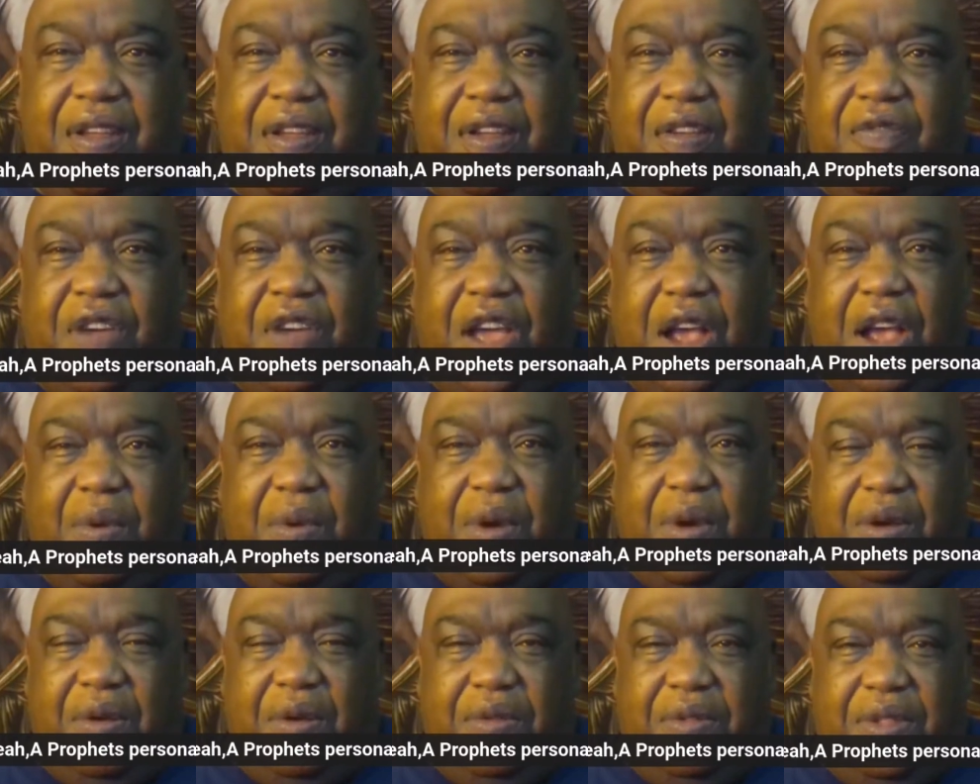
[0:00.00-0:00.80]

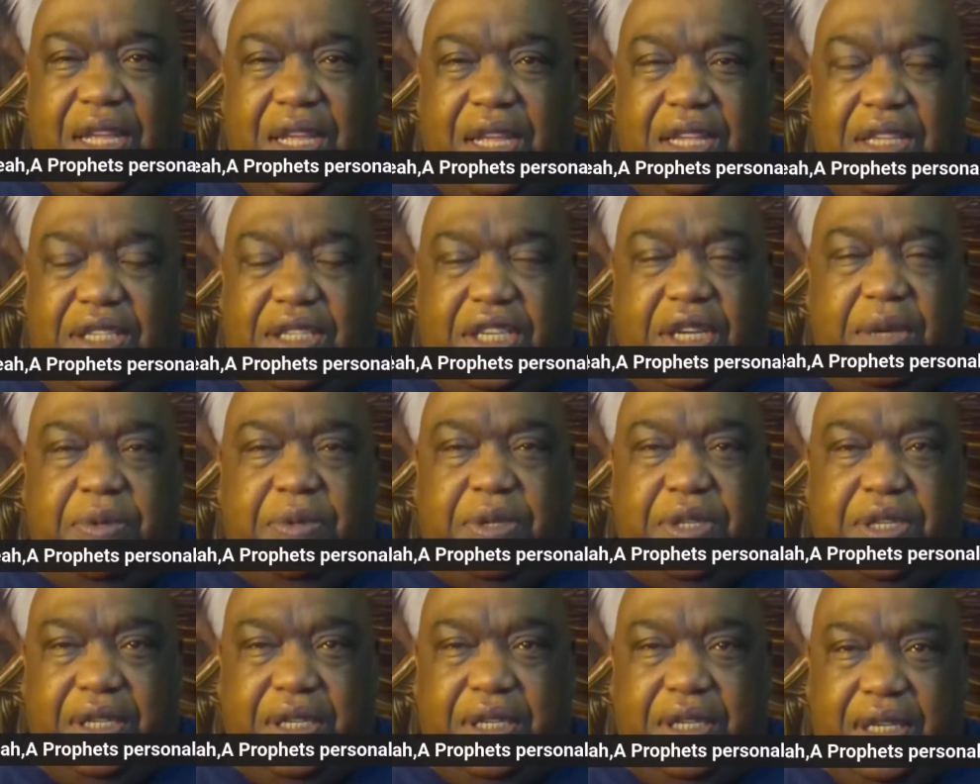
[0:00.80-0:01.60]
Pharaoh, the
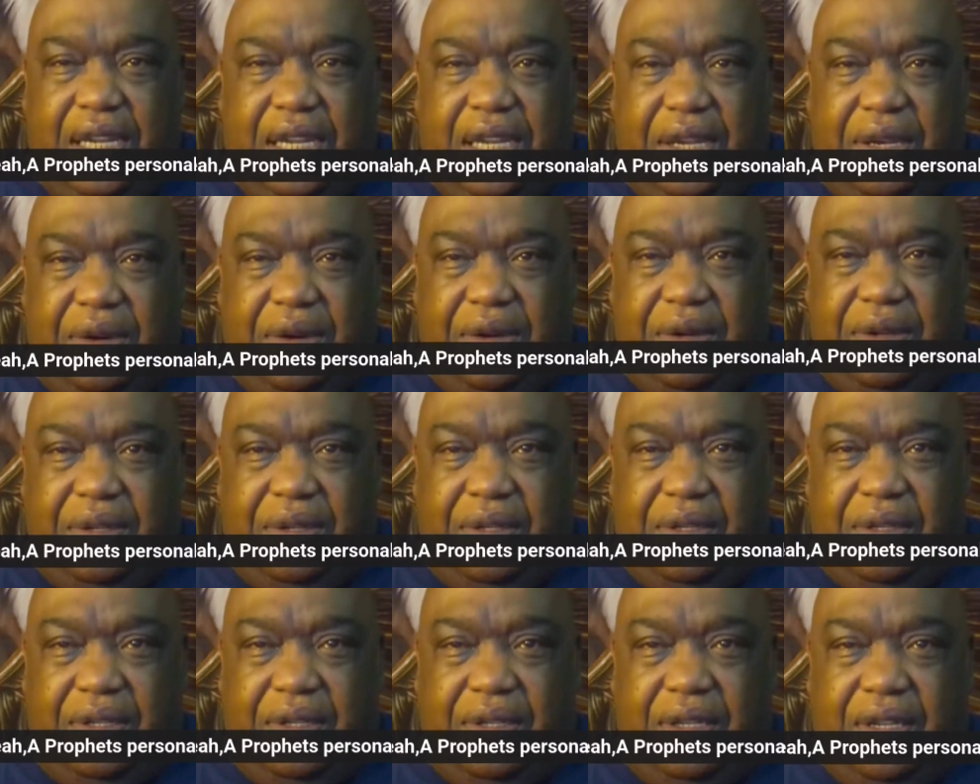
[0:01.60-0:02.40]
Egyptian leader.
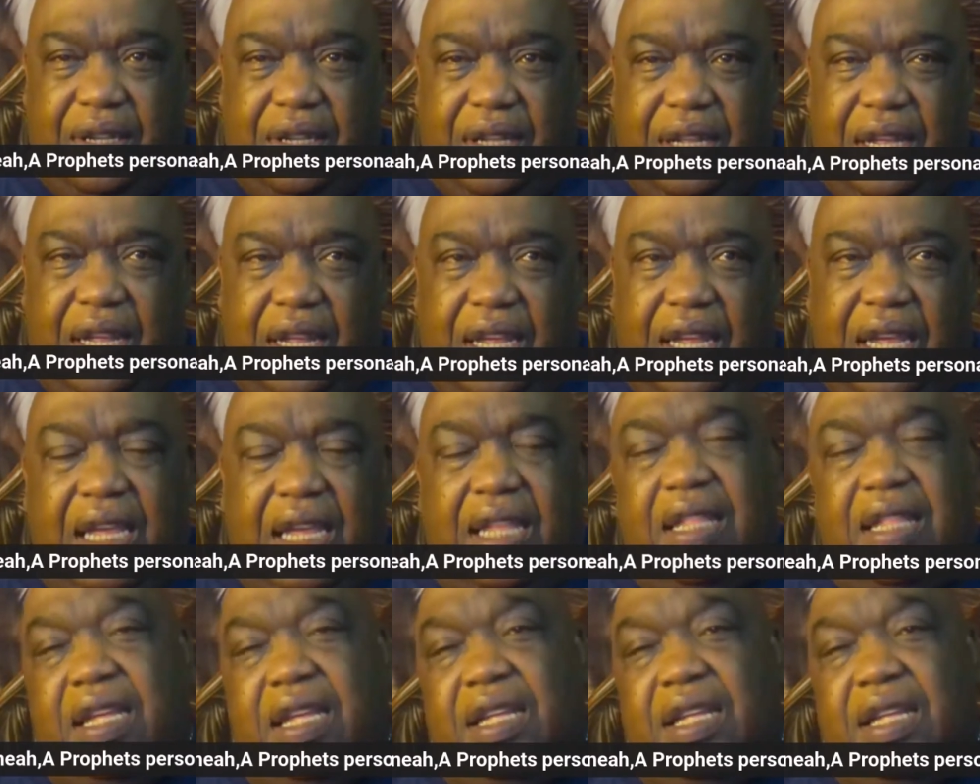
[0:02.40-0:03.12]
In the